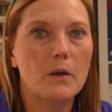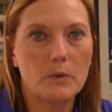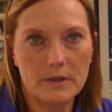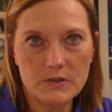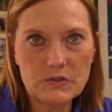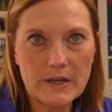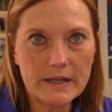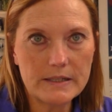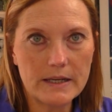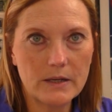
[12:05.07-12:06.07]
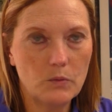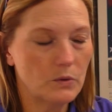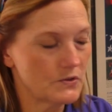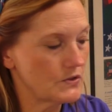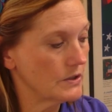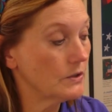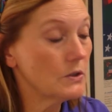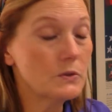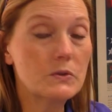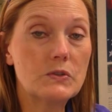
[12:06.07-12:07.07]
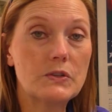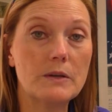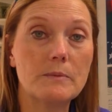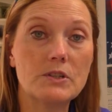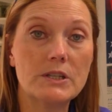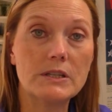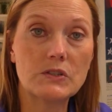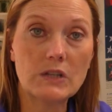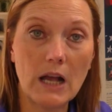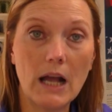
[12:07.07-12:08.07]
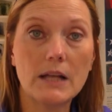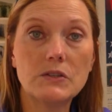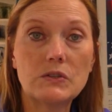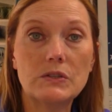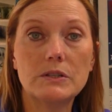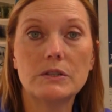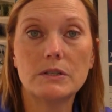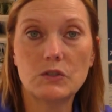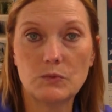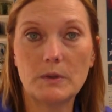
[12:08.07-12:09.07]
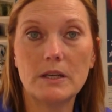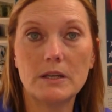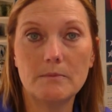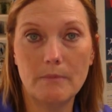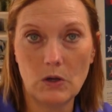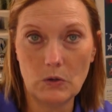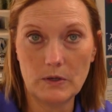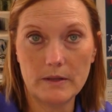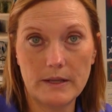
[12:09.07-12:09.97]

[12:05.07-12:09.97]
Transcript: With this technique, we'll still use the machine's constant speed mode.